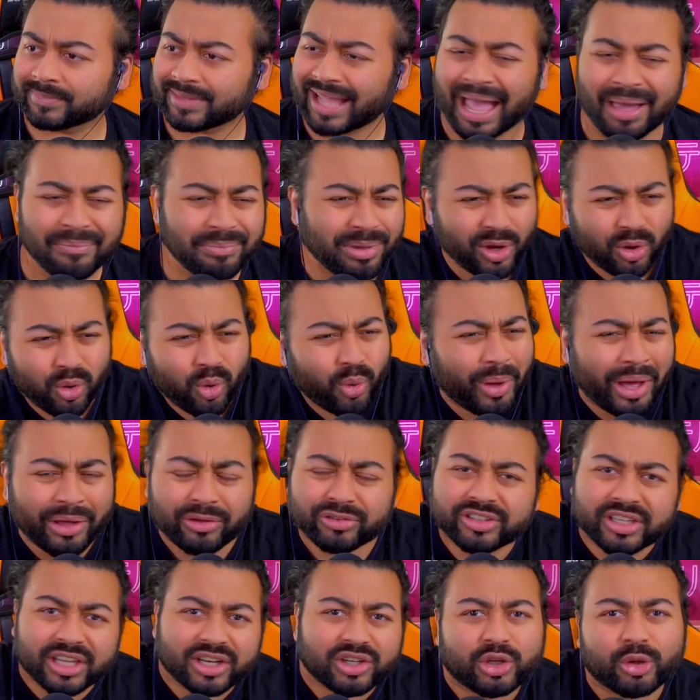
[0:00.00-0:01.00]
I mean, who
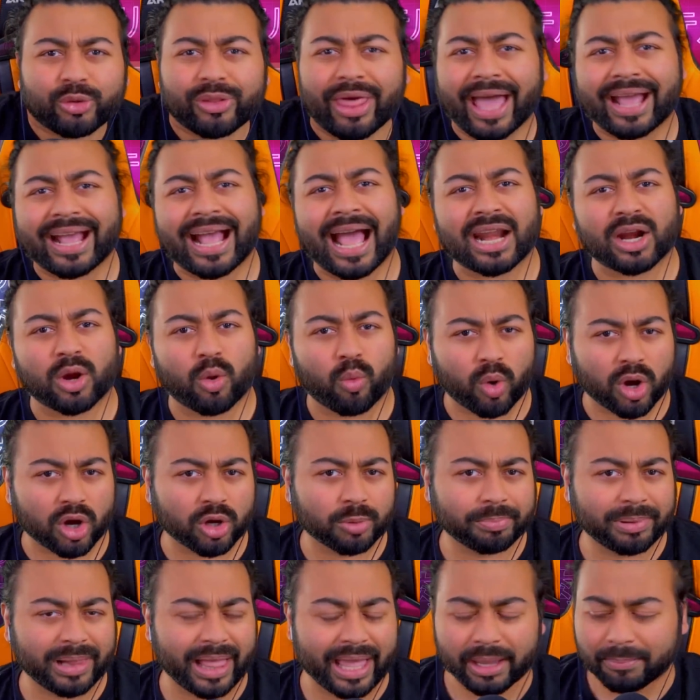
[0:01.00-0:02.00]
else can do that kind of
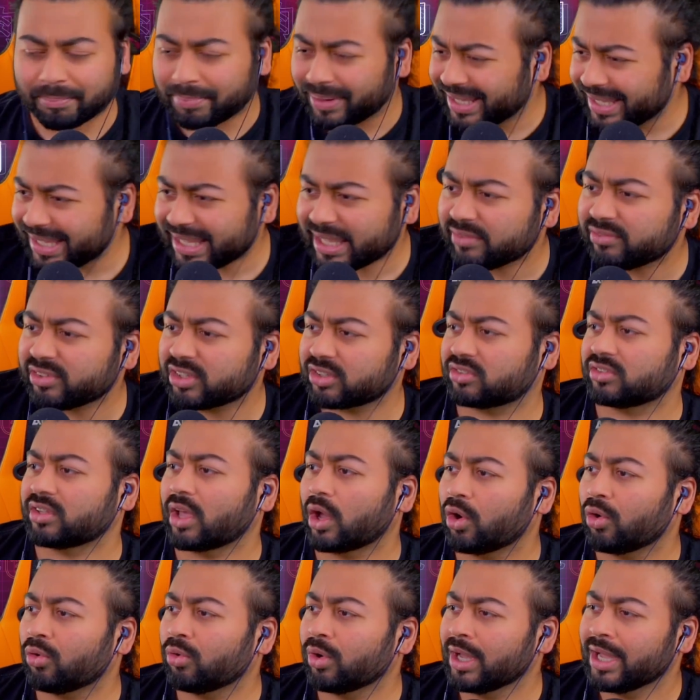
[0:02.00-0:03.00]
wordplay? But even
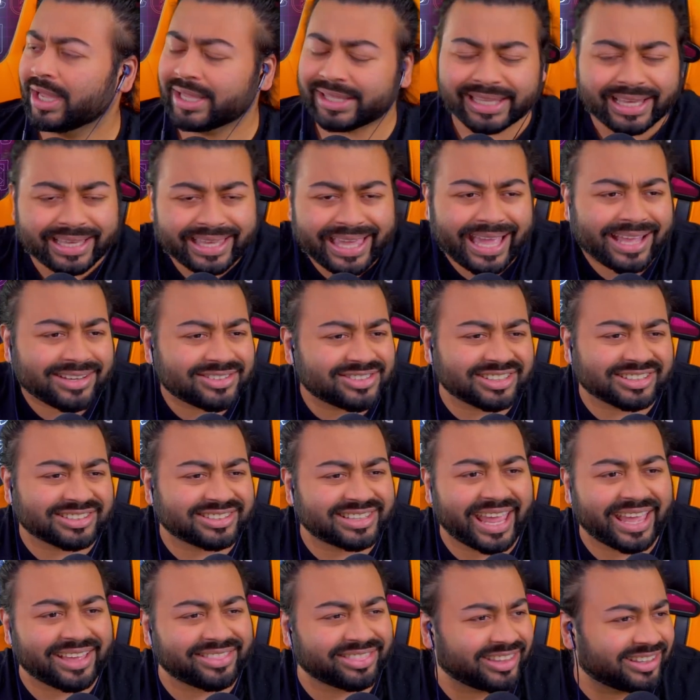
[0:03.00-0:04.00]
so, you can't just
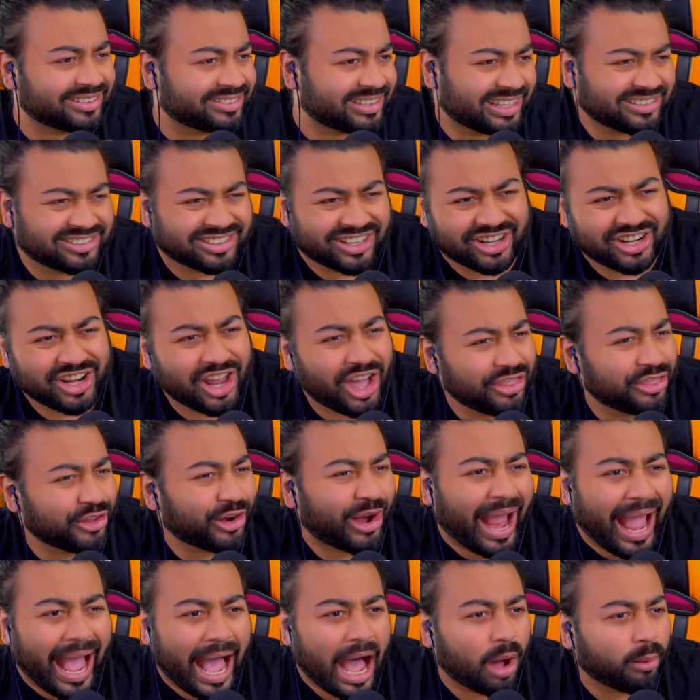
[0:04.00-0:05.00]
take this as
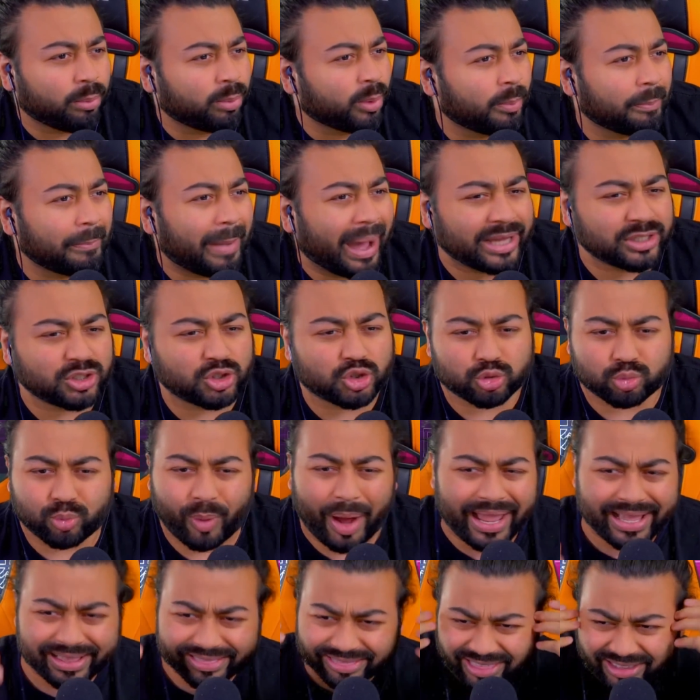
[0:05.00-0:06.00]
another album by
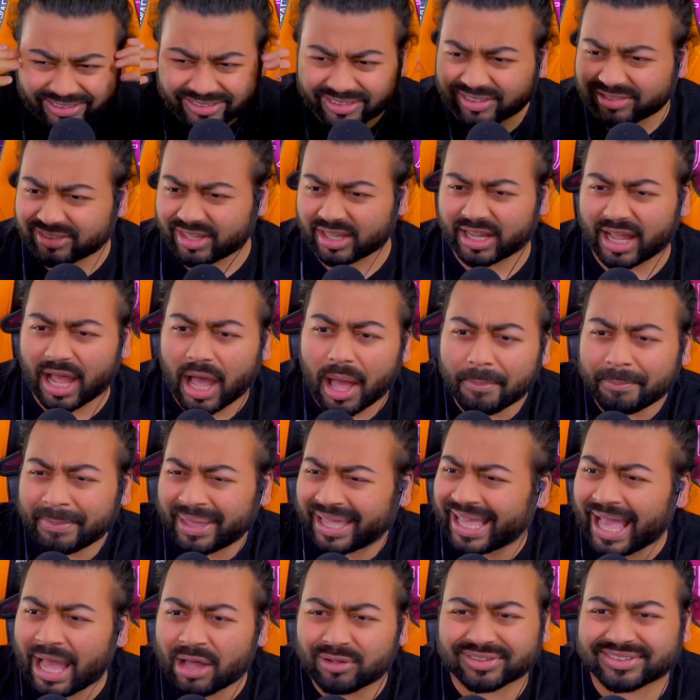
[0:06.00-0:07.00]
Drake. This is a
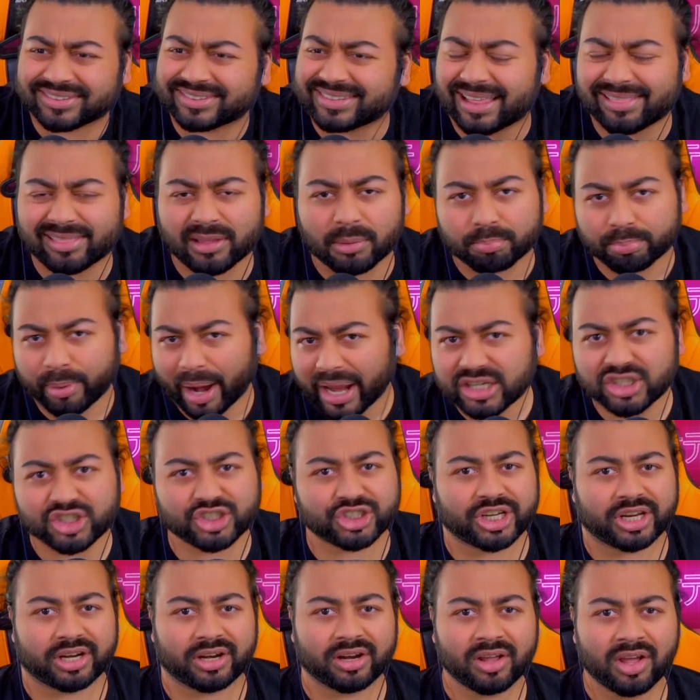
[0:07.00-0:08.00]
coming out
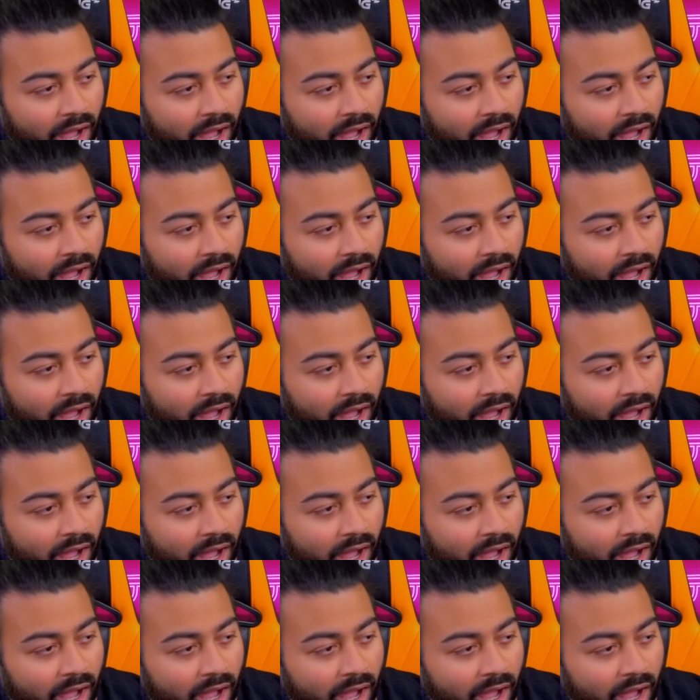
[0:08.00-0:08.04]
celebration.